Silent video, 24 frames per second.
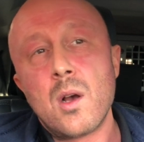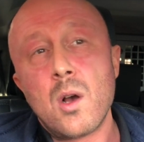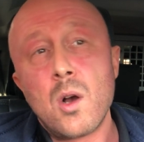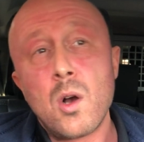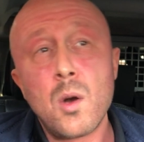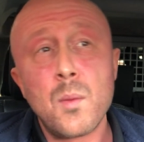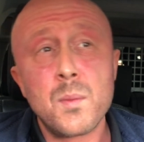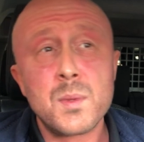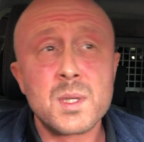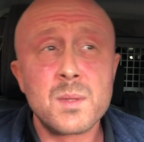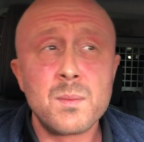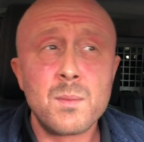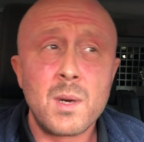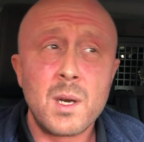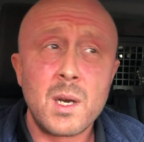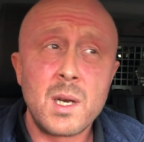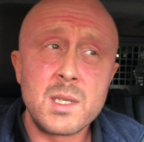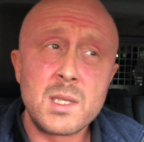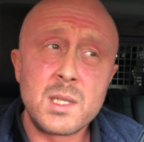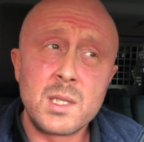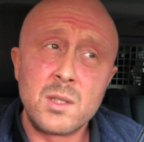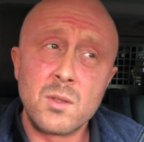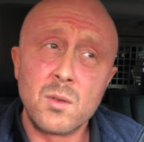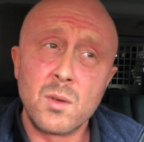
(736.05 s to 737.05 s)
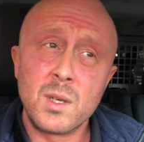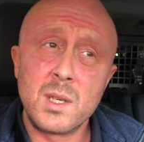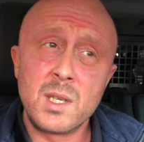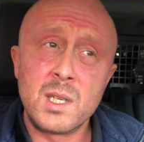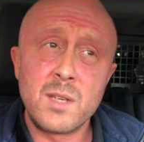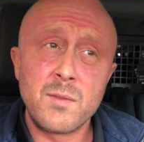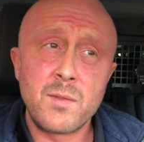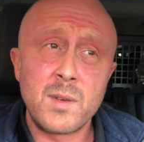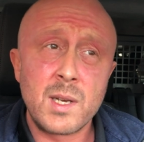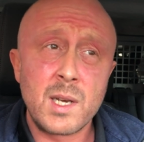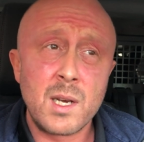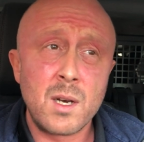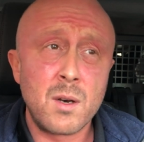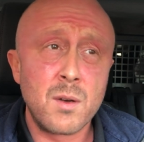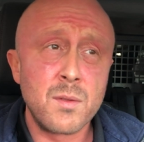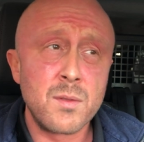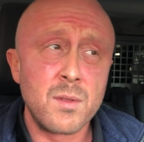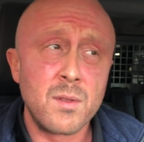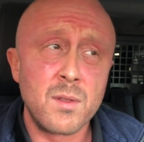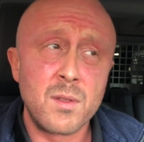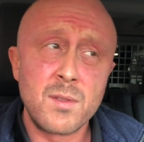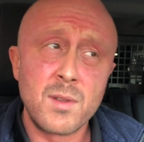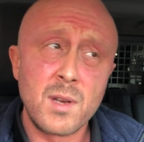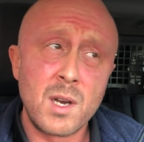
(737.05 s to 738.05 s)
optimizing your liver health
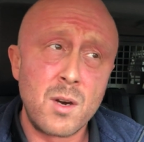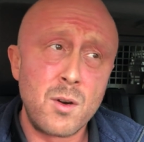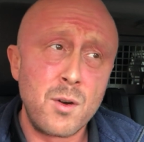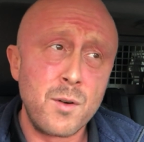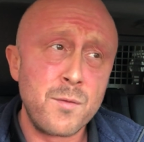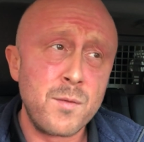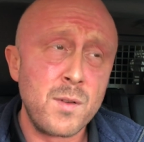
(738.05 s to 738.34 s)
and thyroid